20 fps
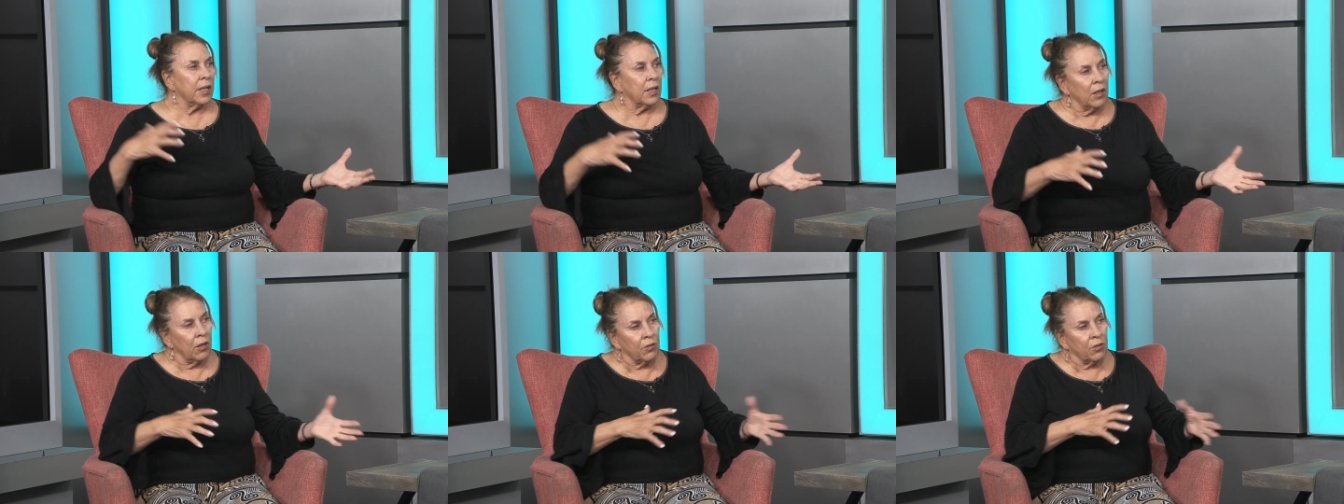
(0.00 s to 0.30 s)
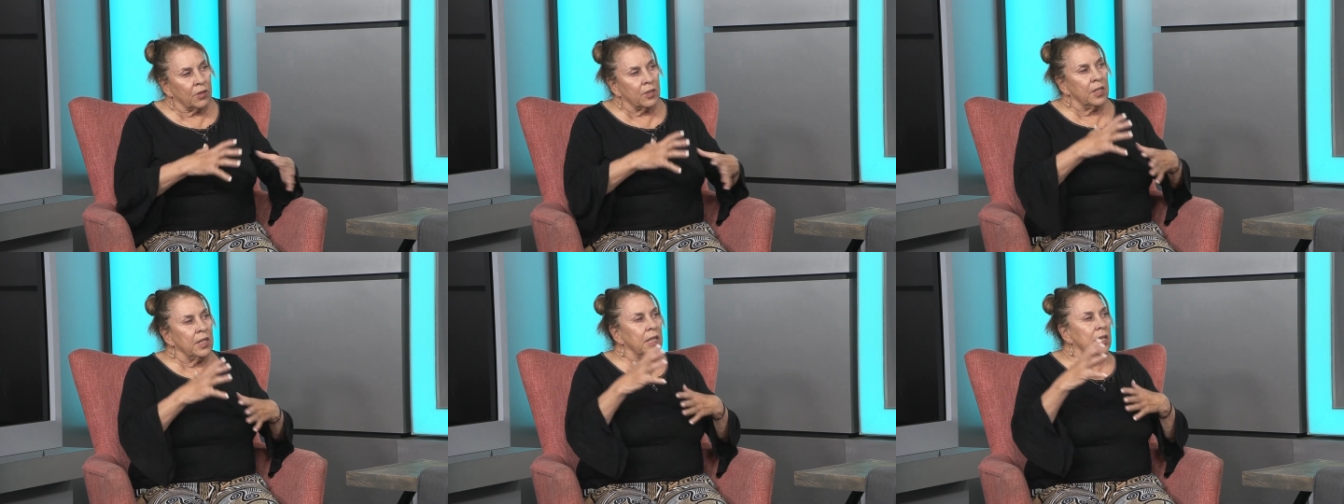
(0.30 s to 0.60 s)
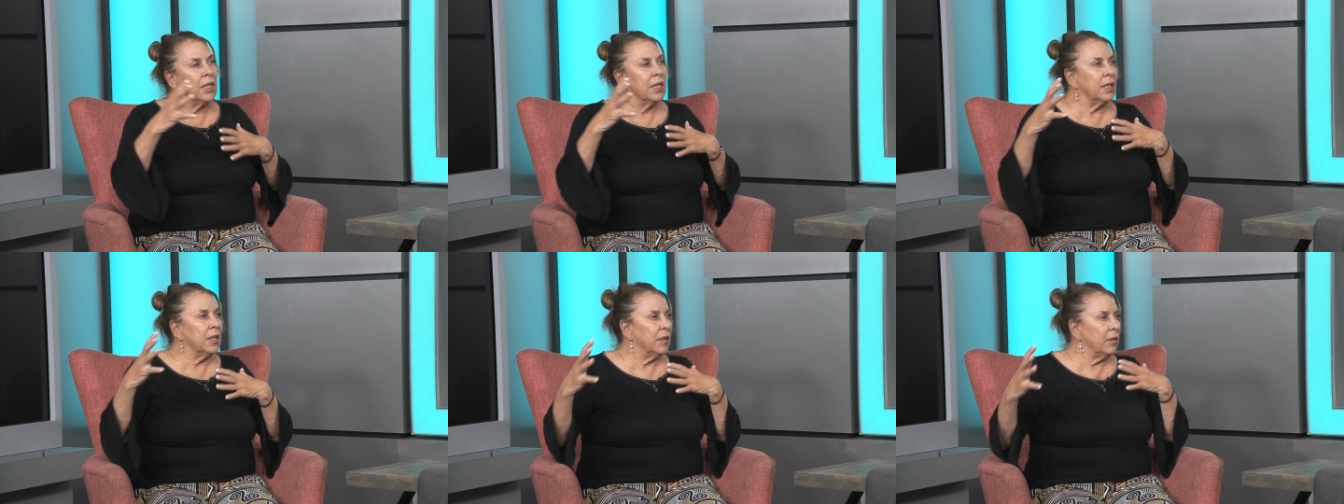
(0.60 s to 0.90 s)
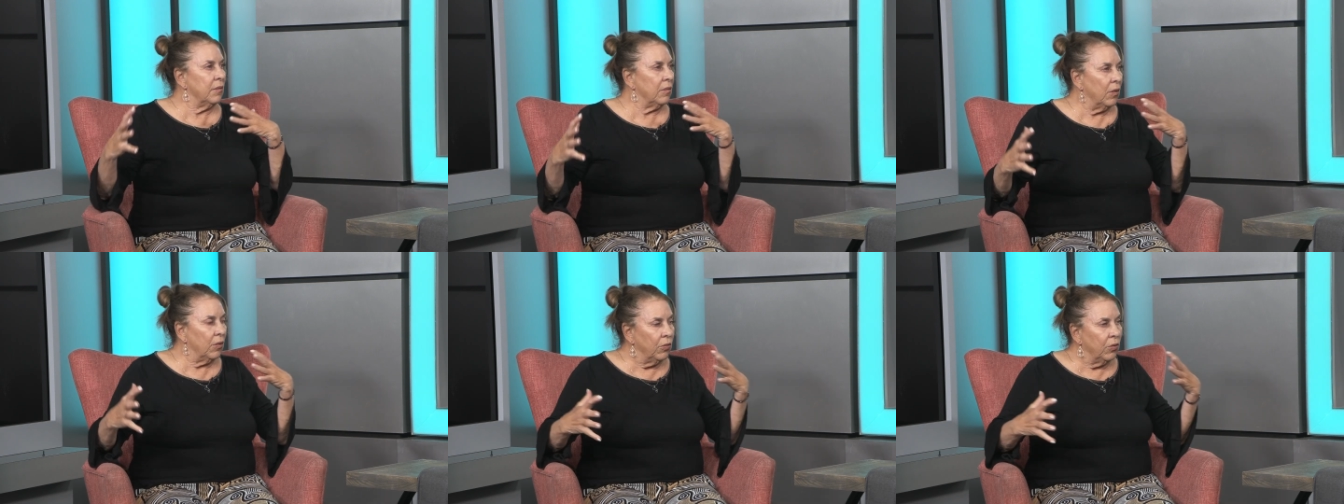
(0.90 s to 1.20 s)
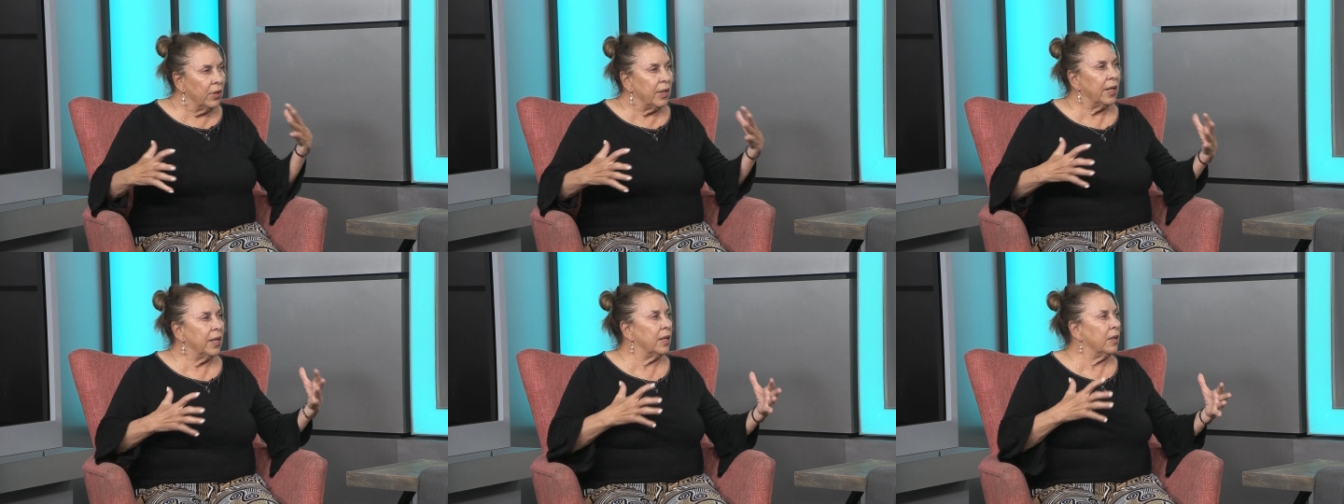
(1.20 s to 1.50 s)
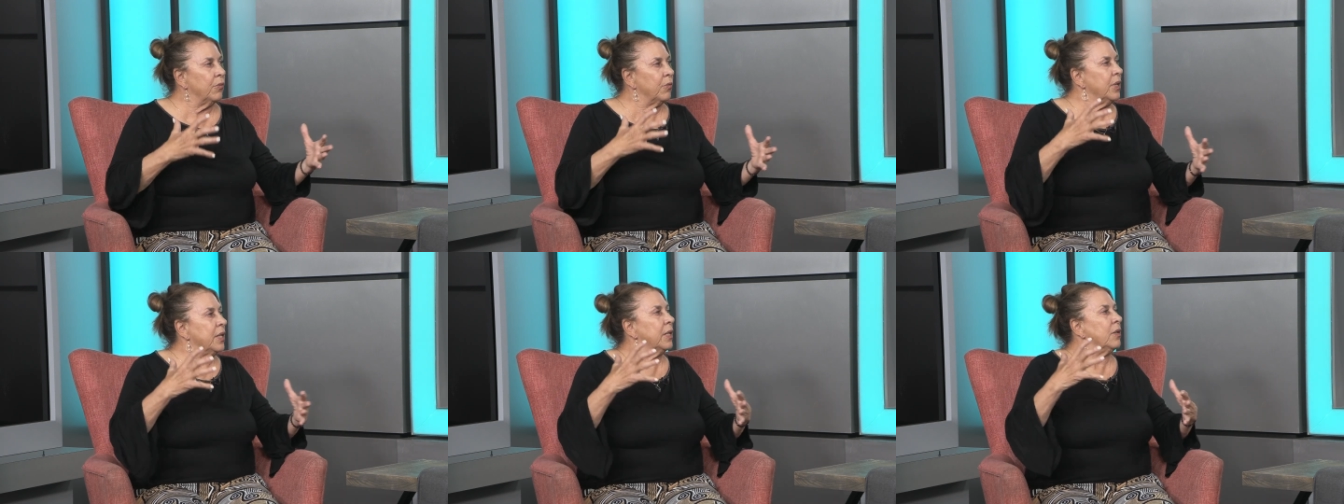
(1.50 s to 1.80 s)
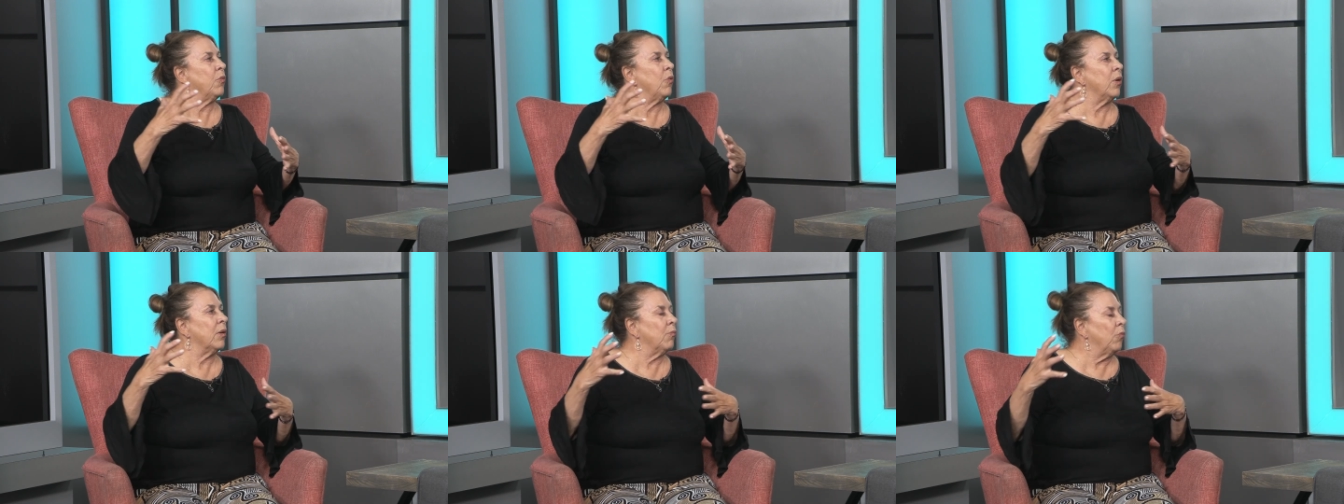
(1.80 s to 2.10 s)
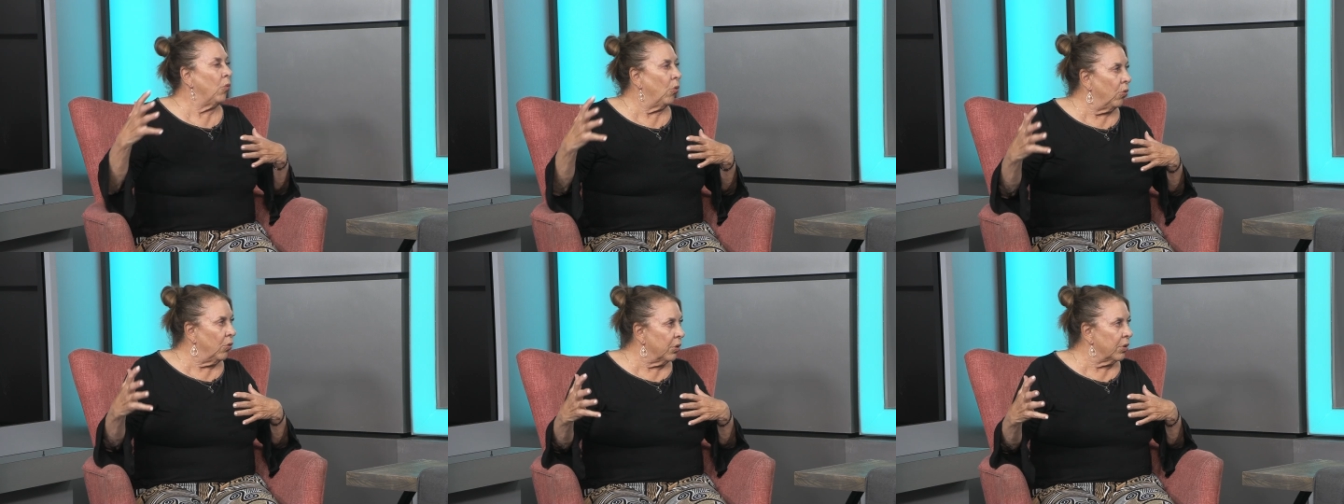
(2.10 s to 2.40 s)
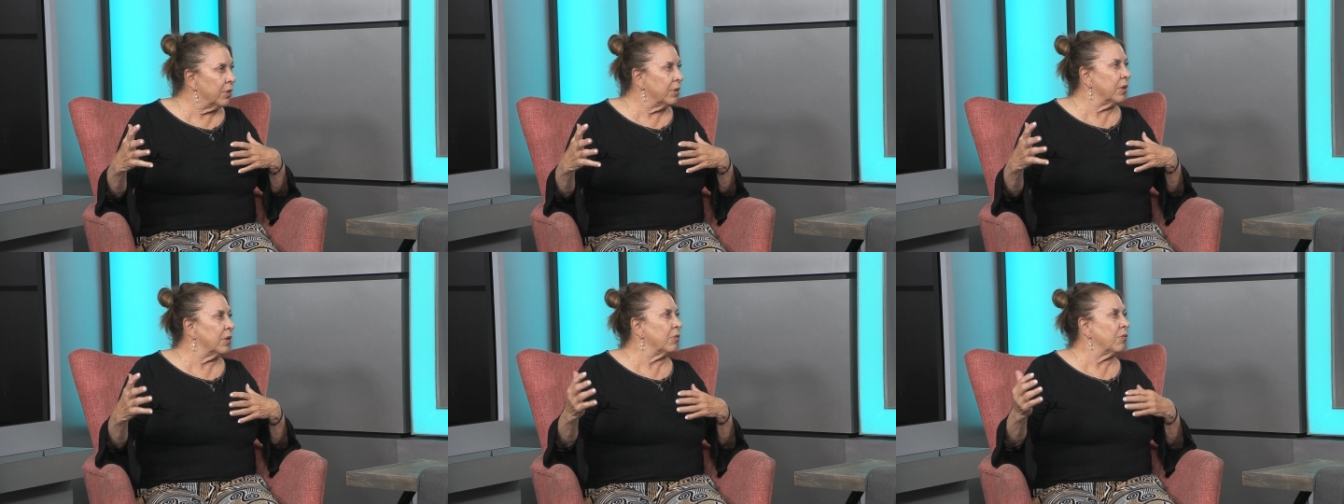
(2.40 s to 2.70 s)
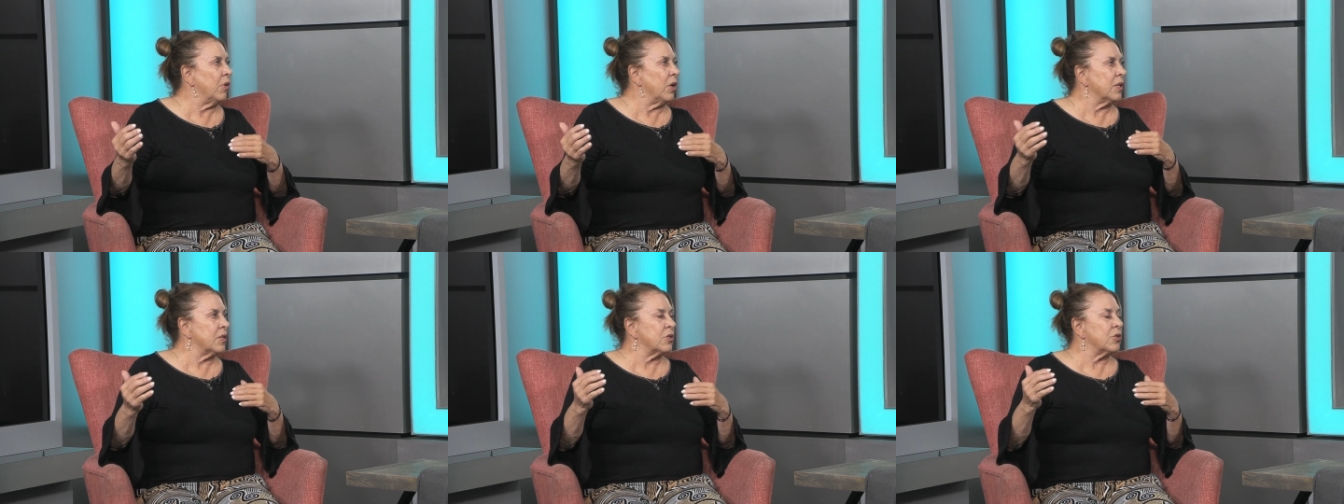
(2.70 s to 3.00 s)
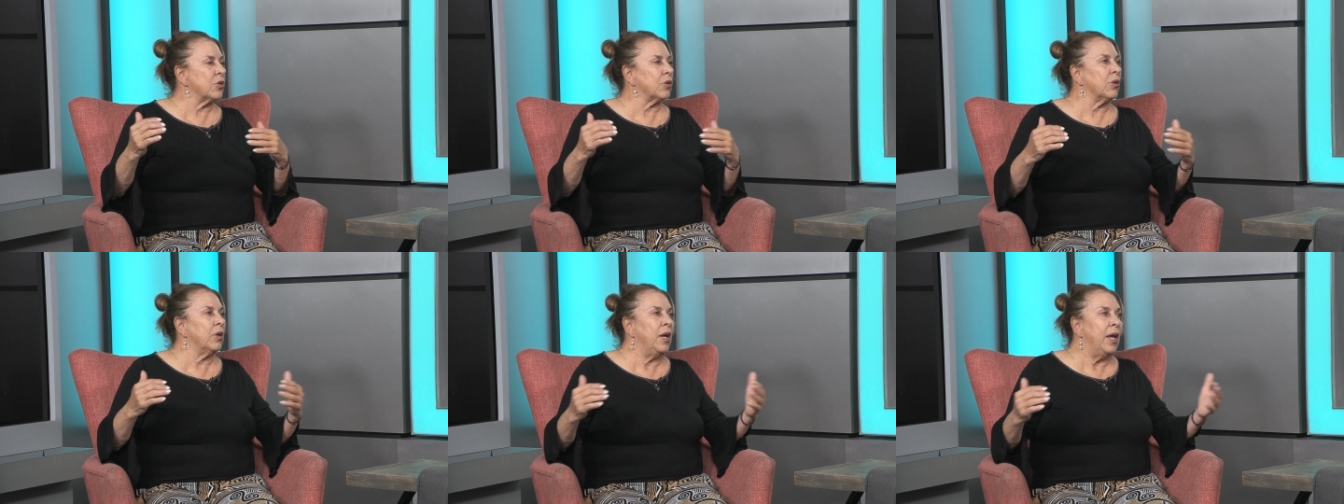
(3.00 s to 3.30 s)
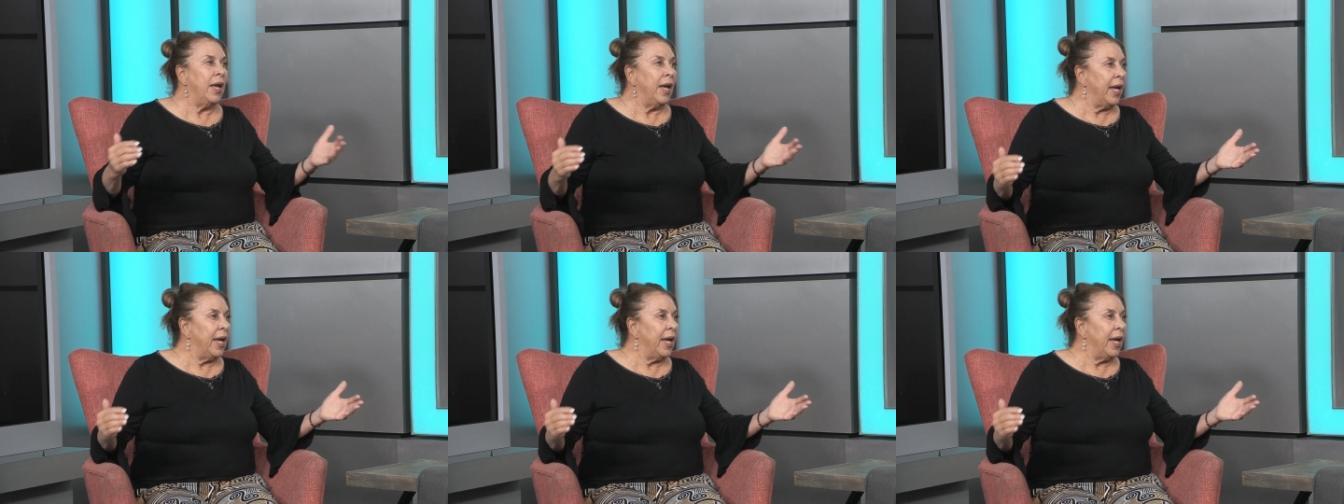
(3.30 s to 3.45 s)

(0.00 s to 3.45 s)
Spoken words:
are thinking, okay, we want more on our roster.